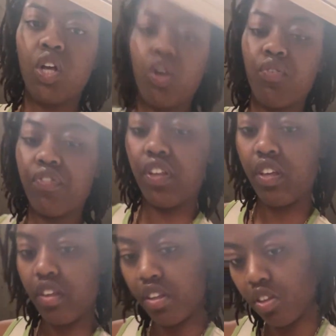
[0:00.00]
hopefully
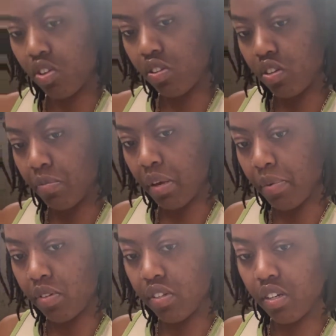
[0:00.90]
you'll still be able
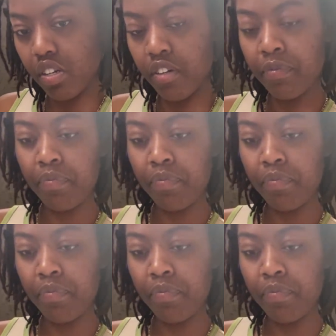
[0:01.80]
to see here.